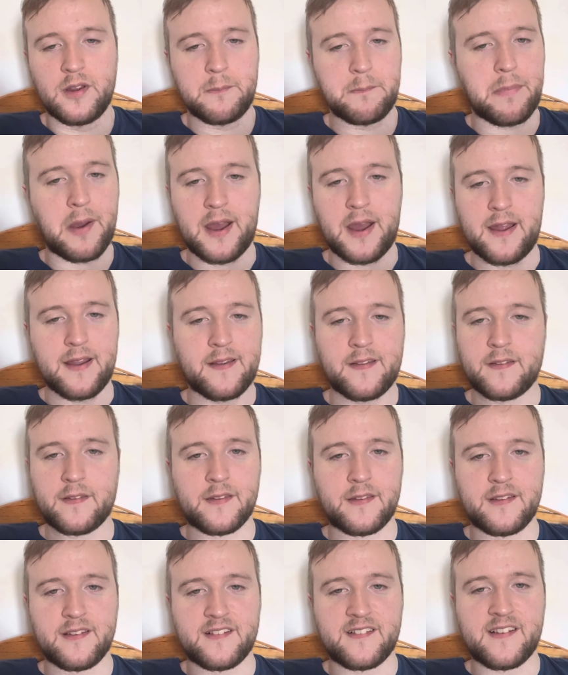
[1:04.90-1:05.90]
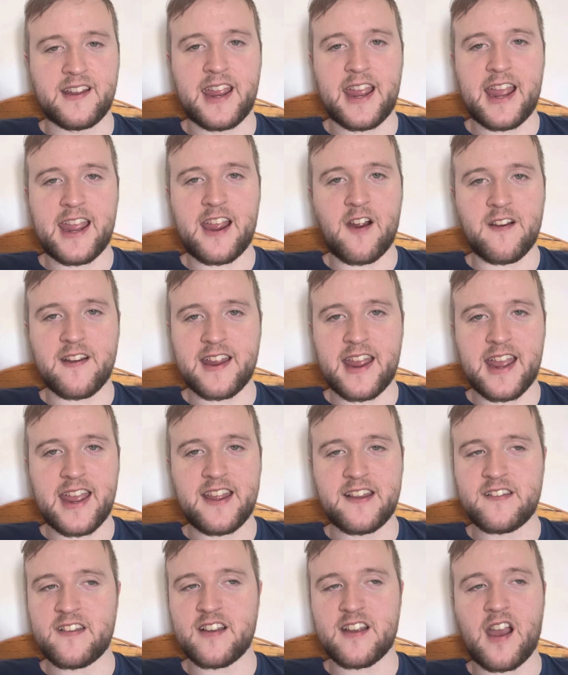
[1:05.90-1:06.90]
But VAR
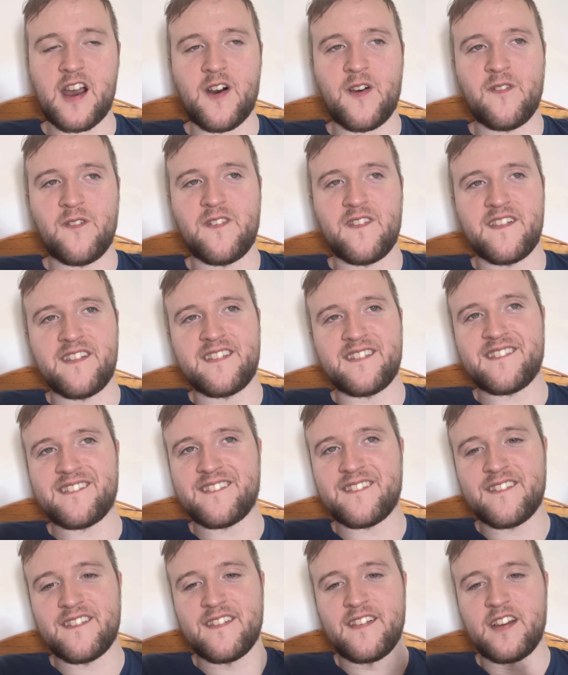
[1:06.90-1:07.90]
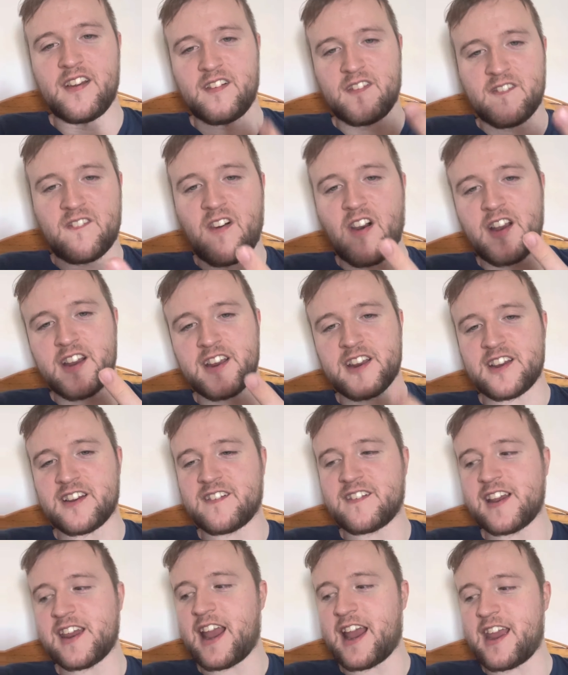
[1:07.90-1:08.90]
gained the goal. Fuck
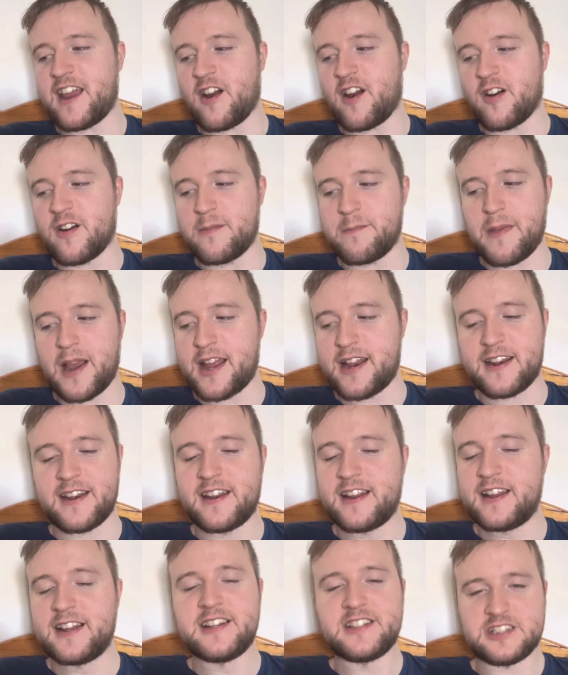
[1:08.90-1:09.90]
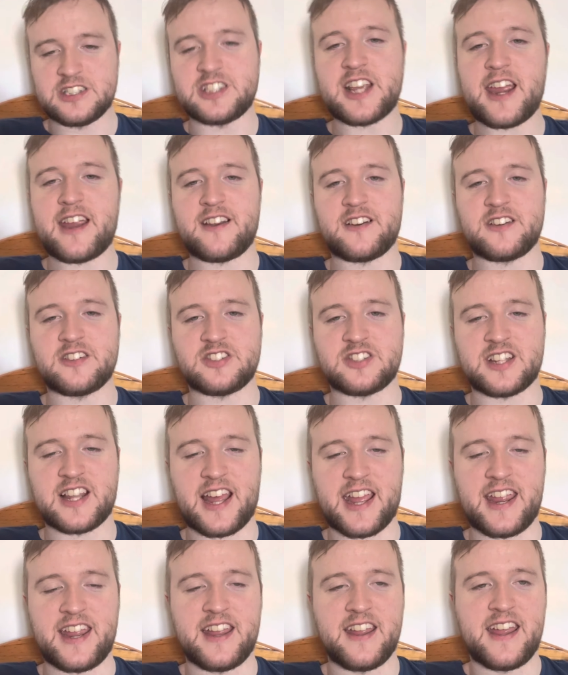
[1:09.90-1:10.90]
VAR, man.
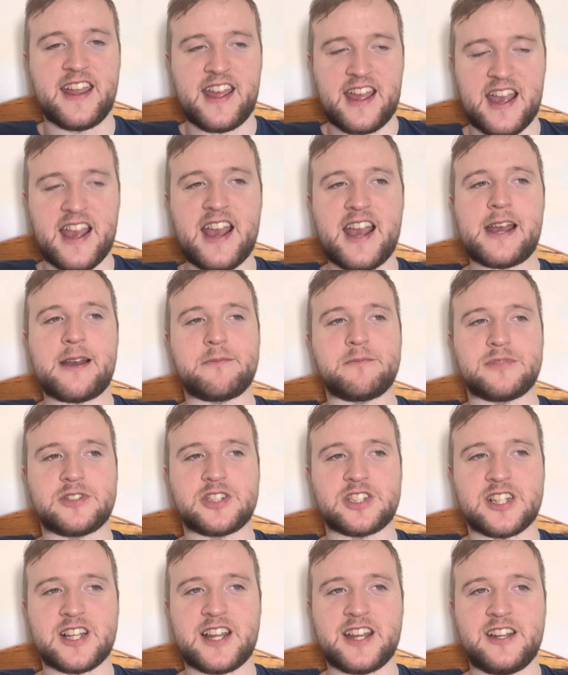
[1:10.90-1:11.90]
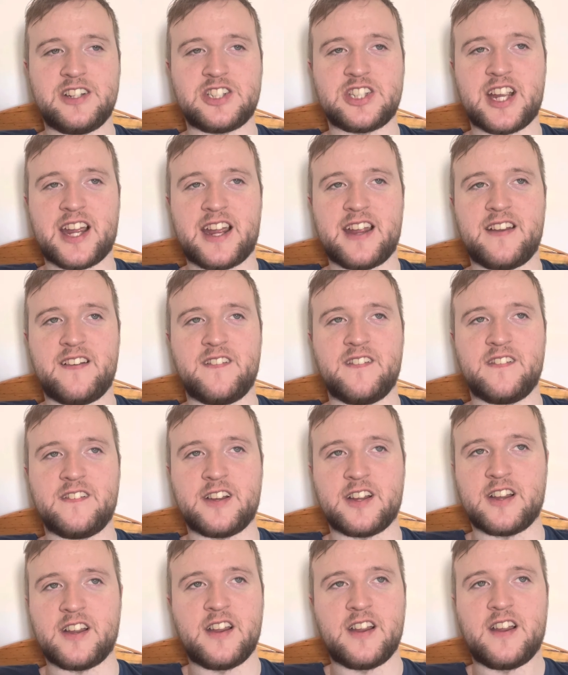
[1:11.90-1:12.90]
Seriously. Absolute
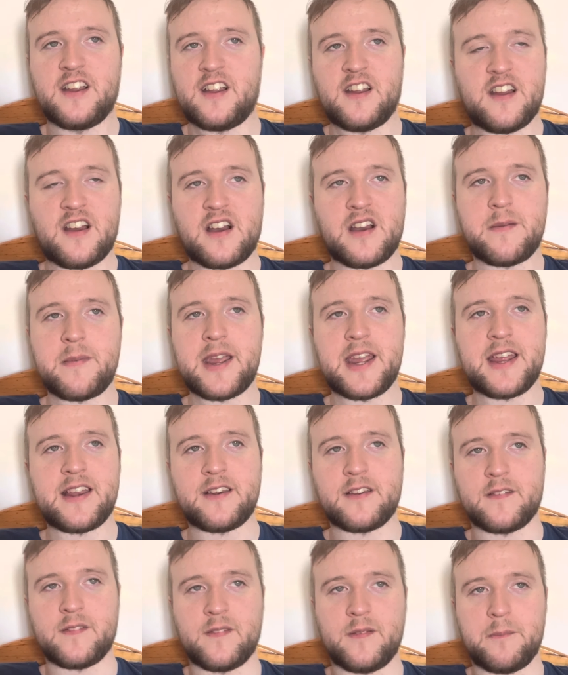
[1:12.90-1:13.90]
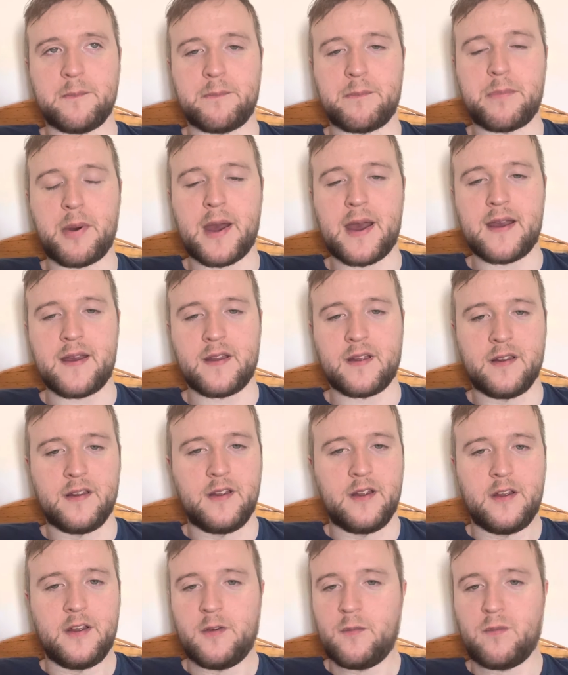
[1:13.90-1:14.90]
joke. I mean, but
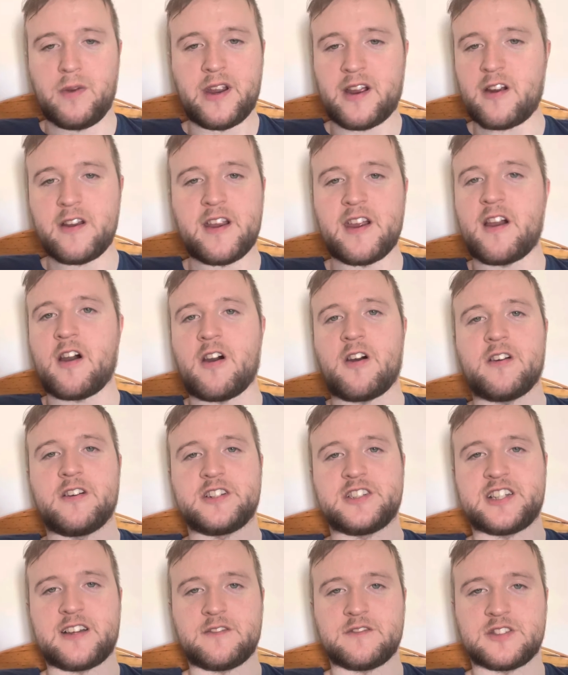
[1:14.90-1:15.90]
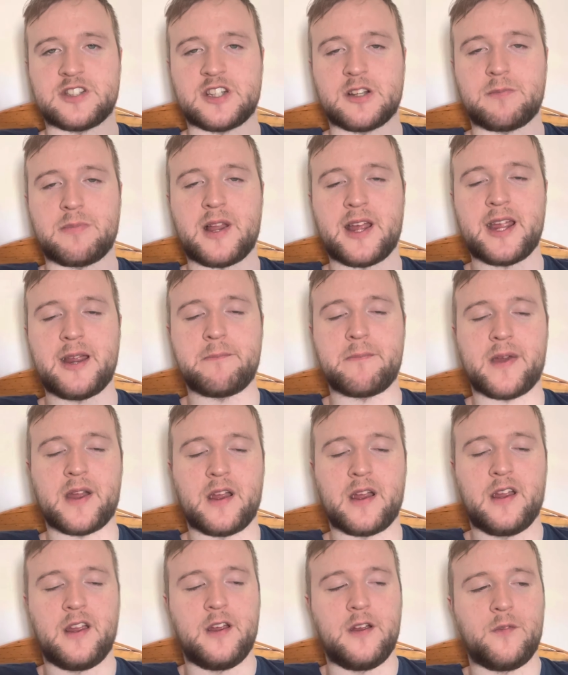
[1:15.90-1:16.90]
we've only got ourselves to blame.
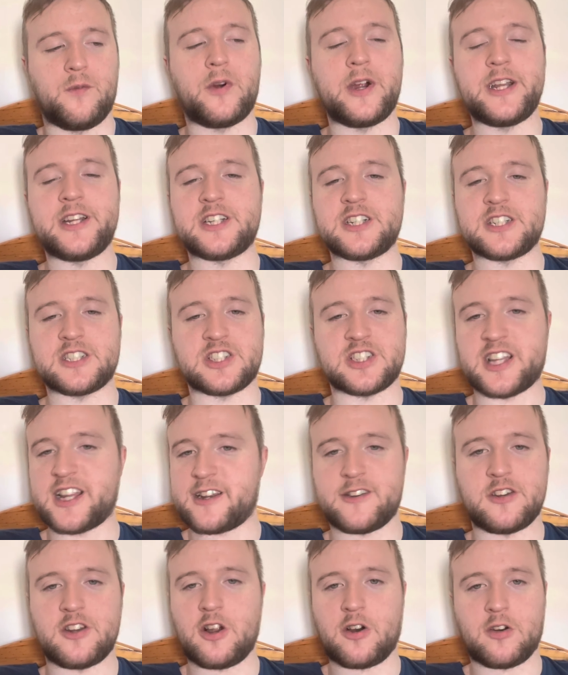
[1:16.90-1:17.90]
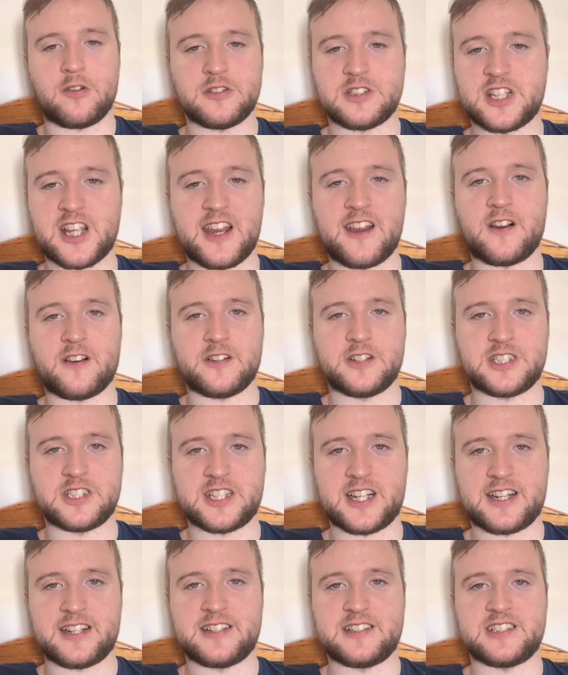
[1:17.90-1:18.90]
We just did not take our
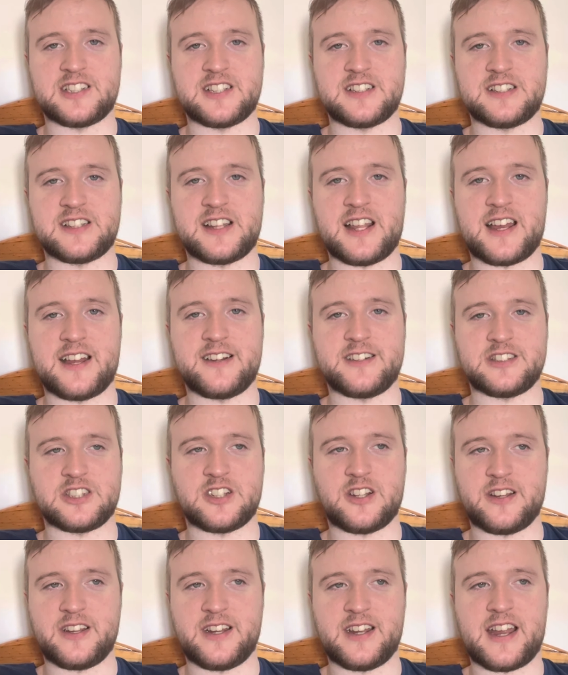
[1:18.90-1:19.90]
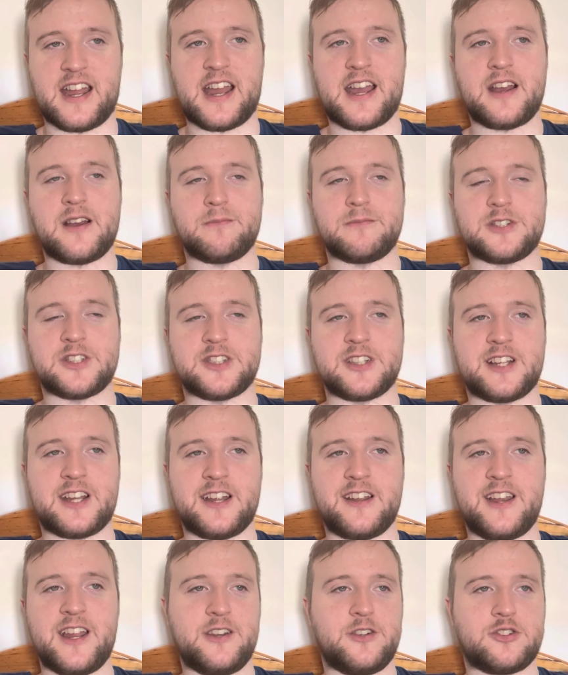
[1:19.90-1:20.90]
chances last night.
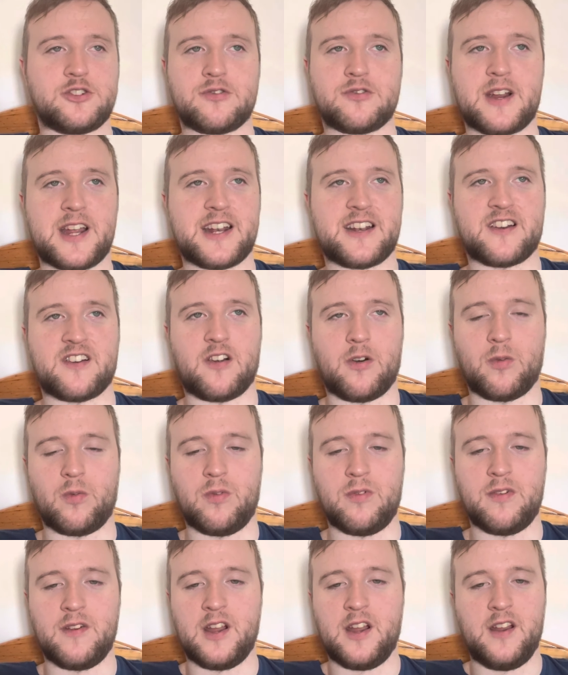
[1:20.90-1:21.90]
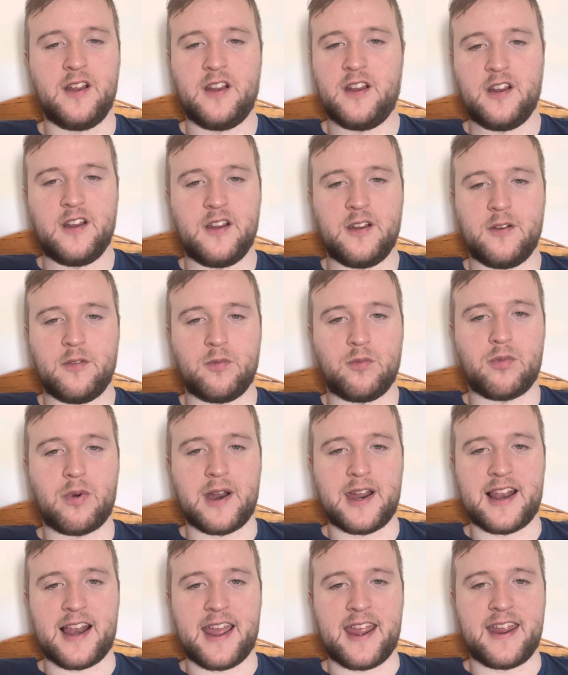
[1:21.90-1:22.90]
Absolutely dreadful,
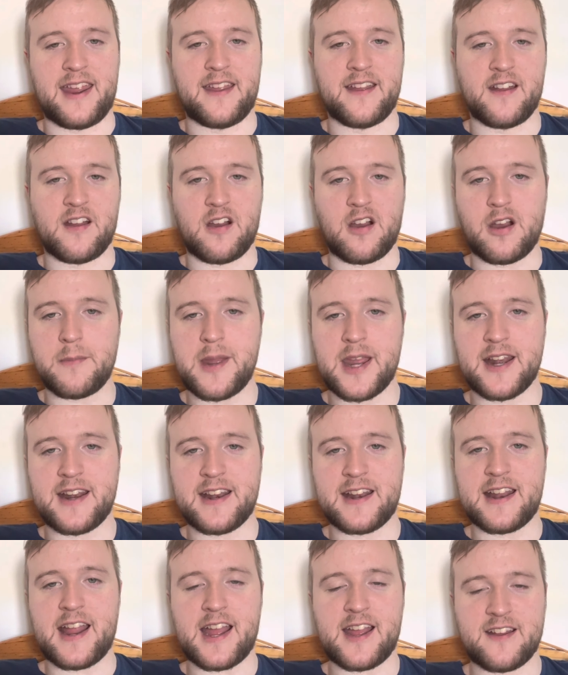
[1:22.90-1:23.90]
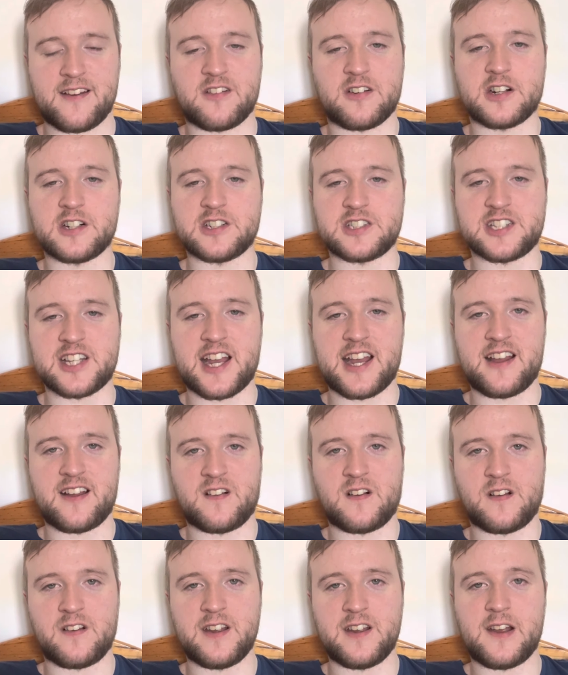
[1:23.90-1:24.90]
really. I mean, that first
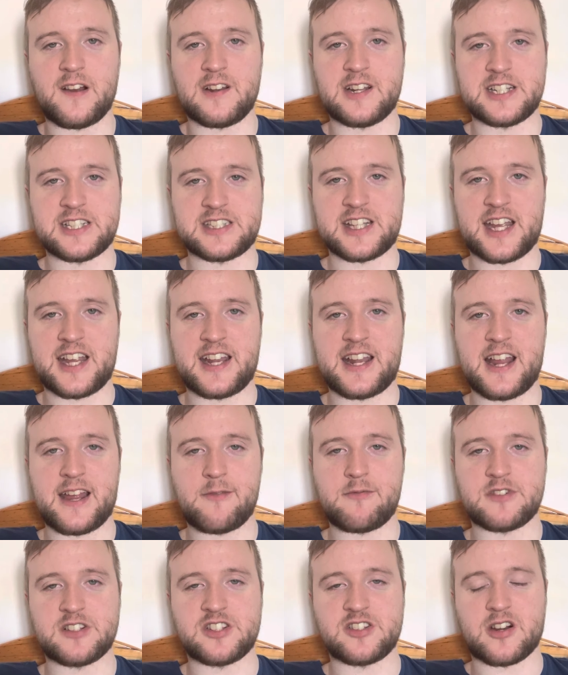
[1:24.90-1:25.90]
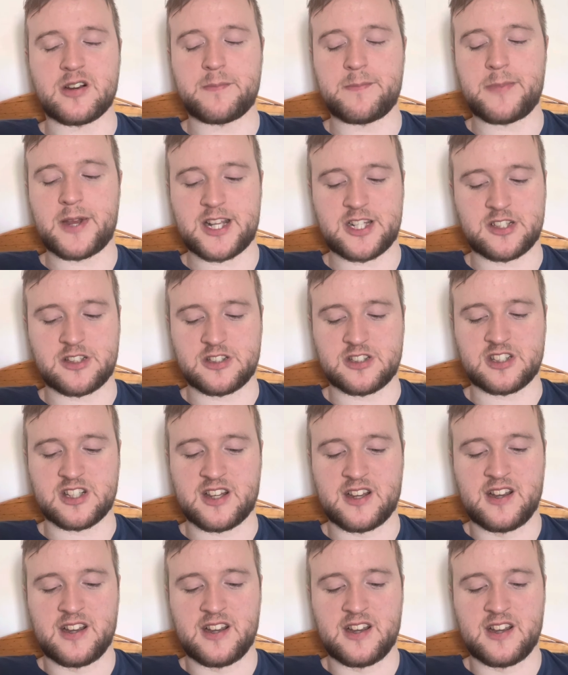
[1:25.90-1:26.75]
half, I gotta say, that was our best